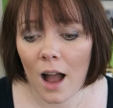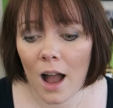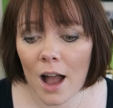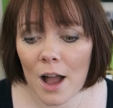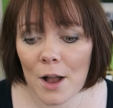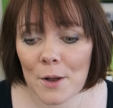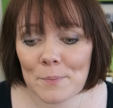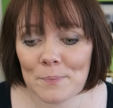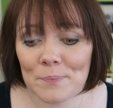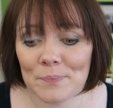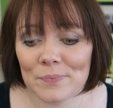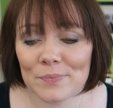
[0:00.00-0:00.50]

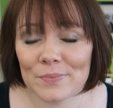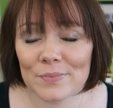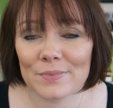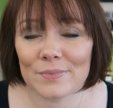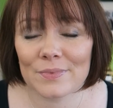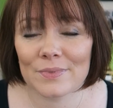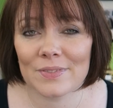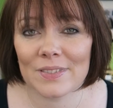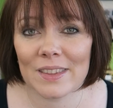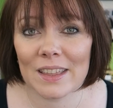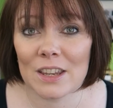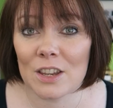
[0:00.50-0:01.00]
Um,
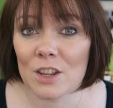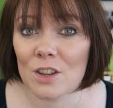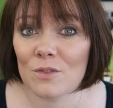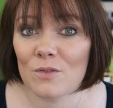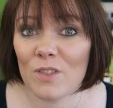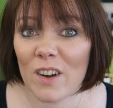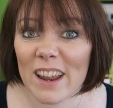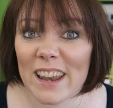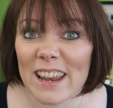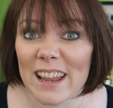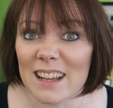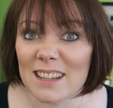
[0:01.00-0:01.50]
then you can
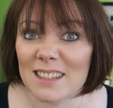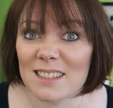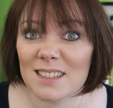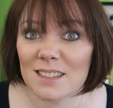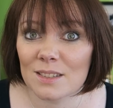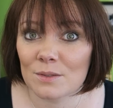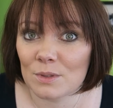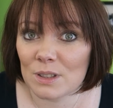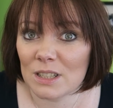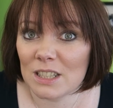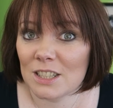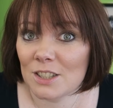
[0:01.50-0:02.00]
write
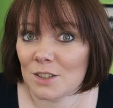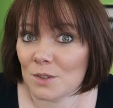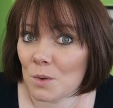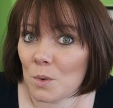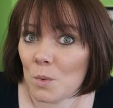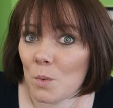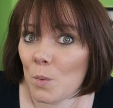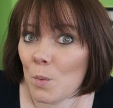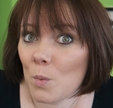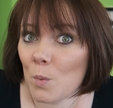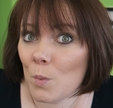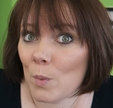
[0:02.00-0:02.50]
less, which is
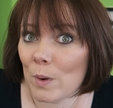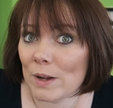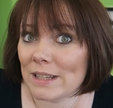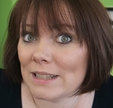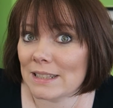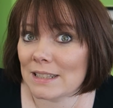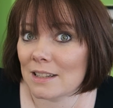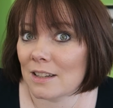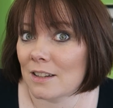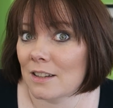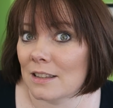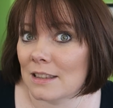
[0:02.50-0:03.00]

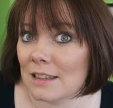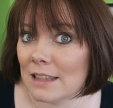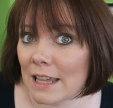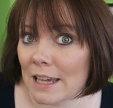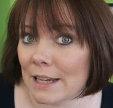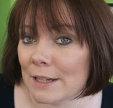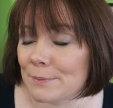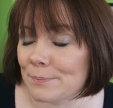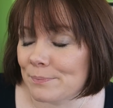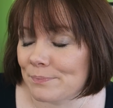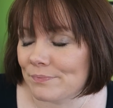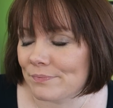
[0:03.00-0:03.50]
always a good
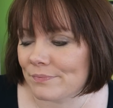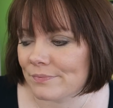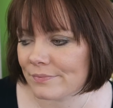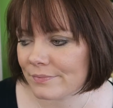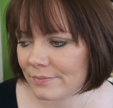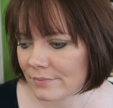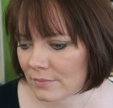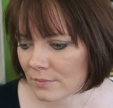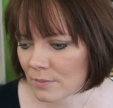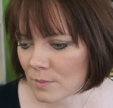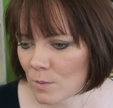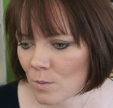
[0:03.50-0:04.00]
thing
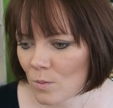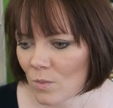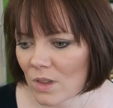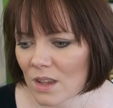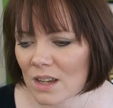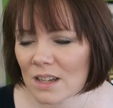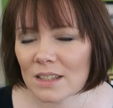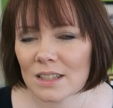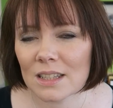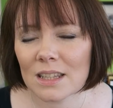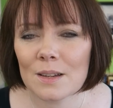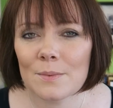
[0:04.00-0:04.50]

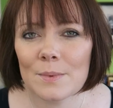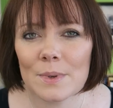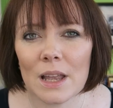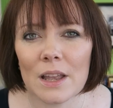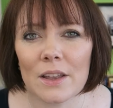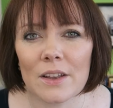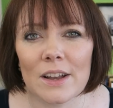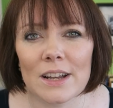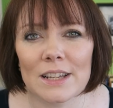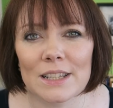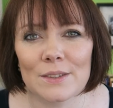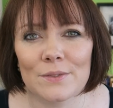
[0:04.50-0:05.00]
so there we
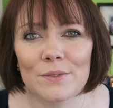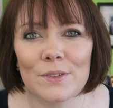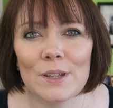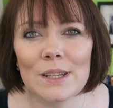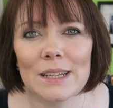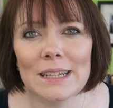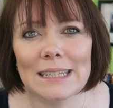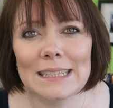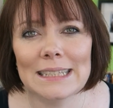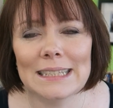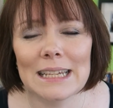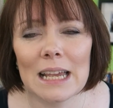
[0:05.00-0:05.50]
go guys, a
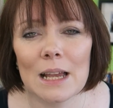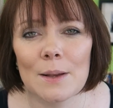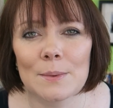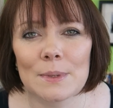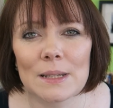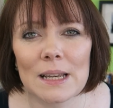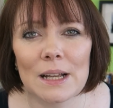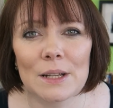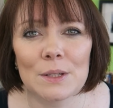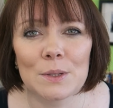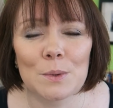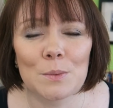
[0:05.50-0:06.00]
few little tips
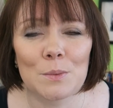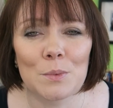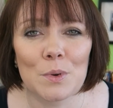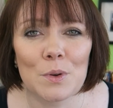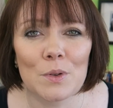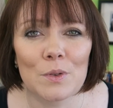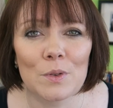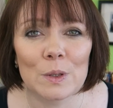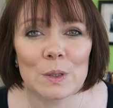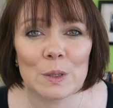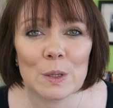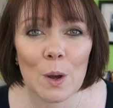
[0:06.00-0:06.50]
on how to
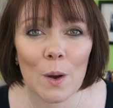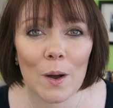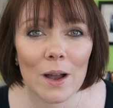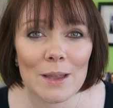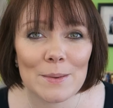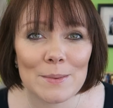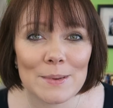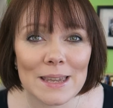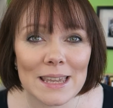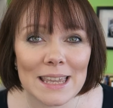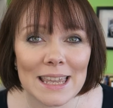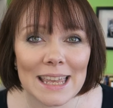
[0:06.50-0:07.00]
improve your
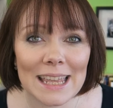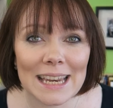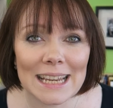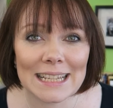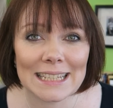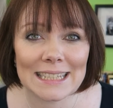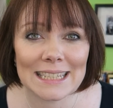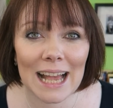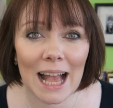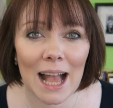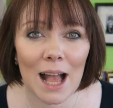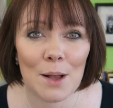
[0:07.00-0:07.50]
timing in
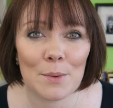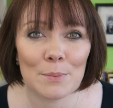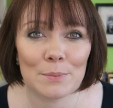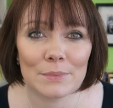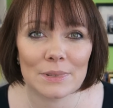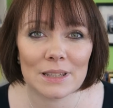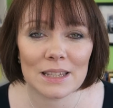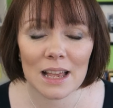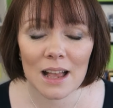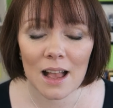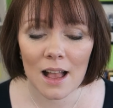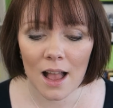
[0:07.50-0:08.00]

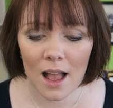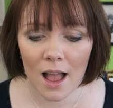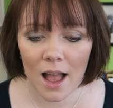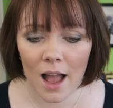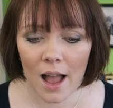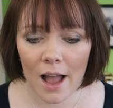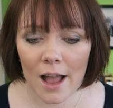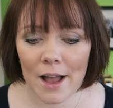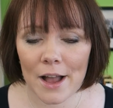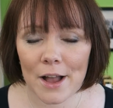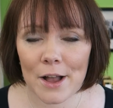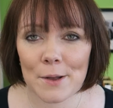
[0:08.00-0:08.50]
exams.
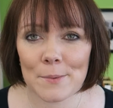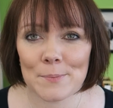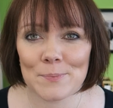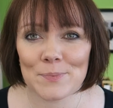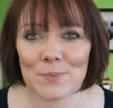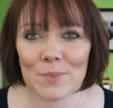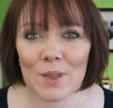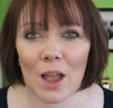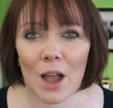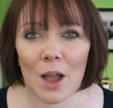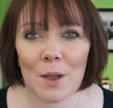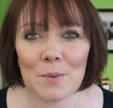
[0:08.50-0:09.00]

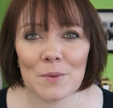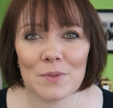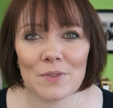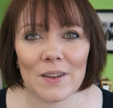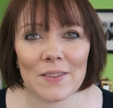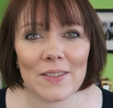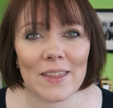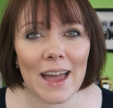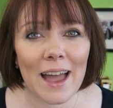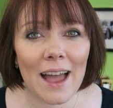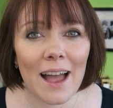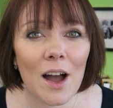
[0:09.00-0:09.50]
Um, I hope you
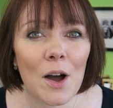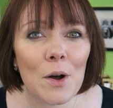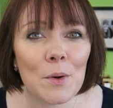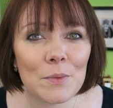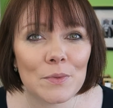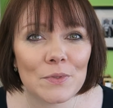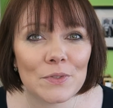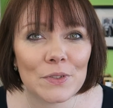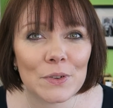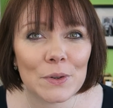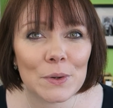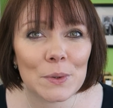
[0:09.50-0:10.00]
found that
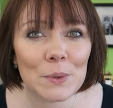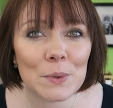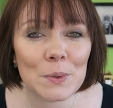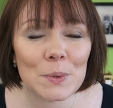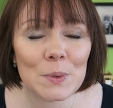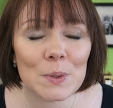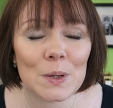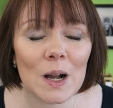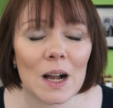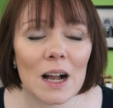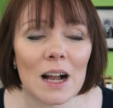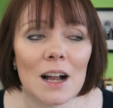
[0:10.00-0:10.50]

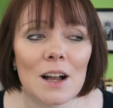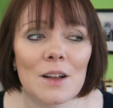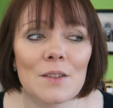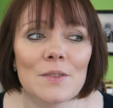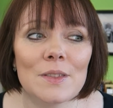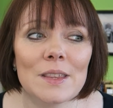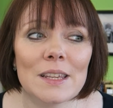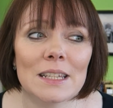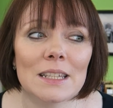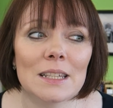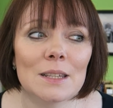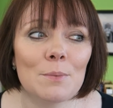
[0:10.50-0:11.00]
helpful. Uh,
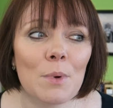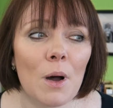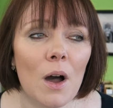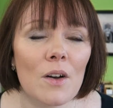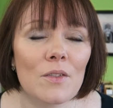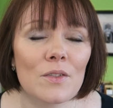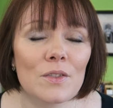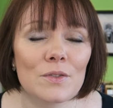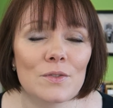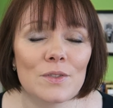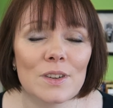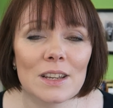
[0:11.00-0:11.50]
this is
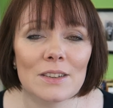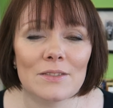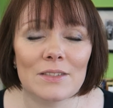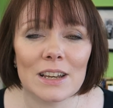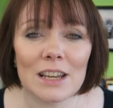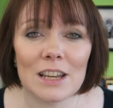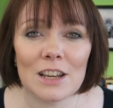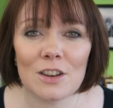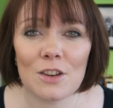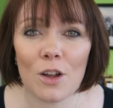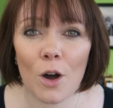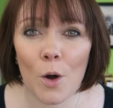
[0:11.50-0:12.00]
part of a really,
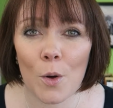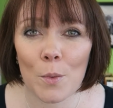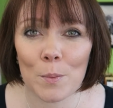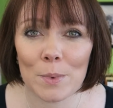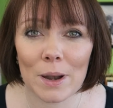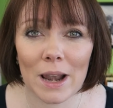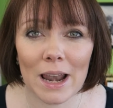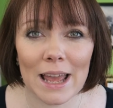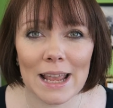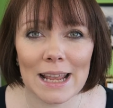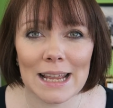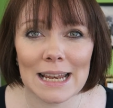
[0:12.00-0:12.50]
really long
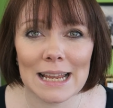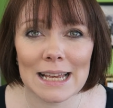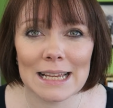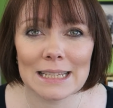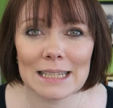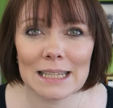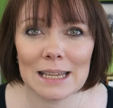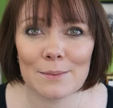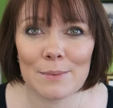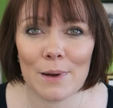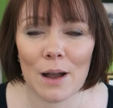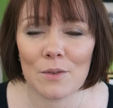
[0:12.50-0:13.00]

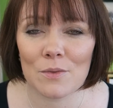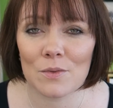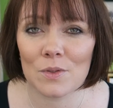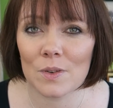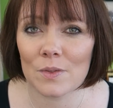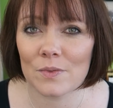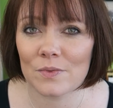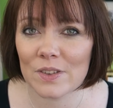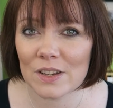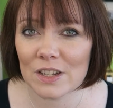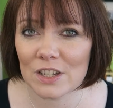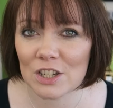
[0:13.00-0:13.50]
playlist about
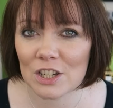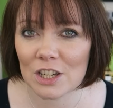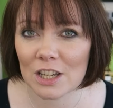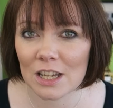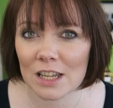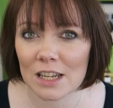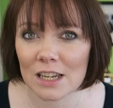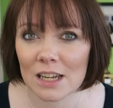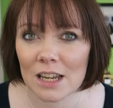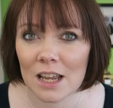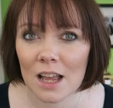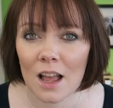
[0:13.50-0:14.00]

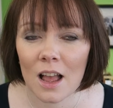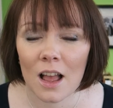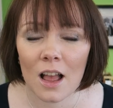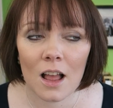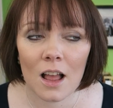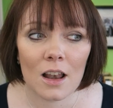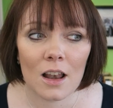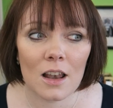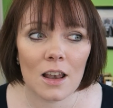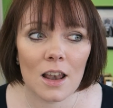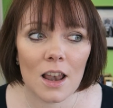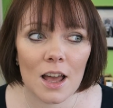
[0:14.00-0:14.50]
revision.
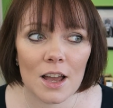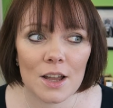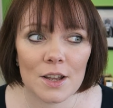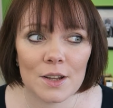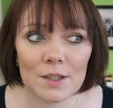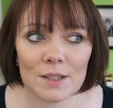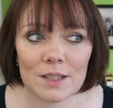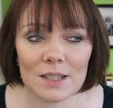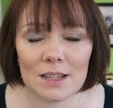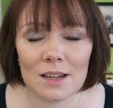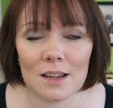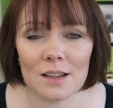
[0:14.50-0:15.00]

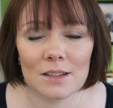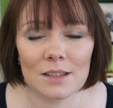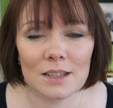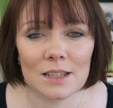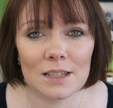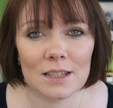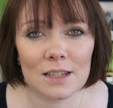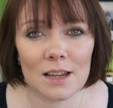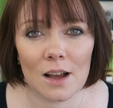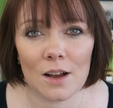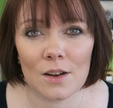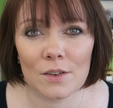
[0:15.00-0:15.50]
Loads and loads
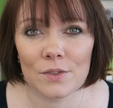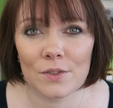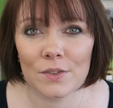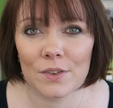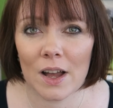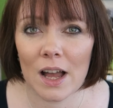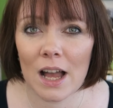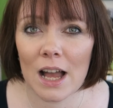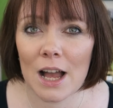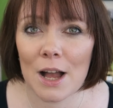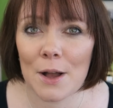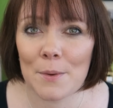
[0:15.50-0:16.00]
of stuff
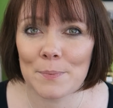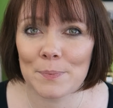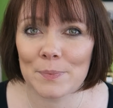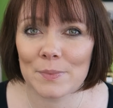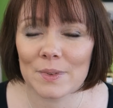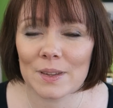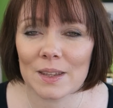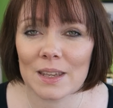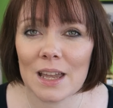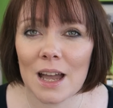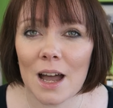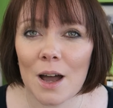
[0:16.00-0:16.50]

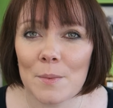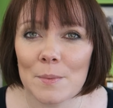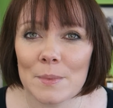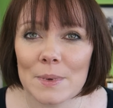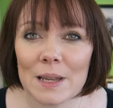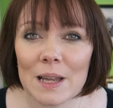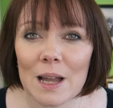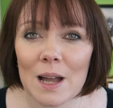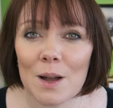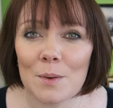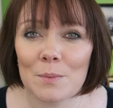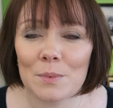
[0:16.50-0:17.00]
um,
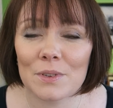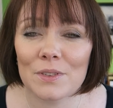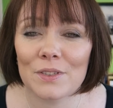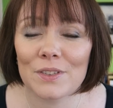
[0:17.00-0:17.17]
coming up.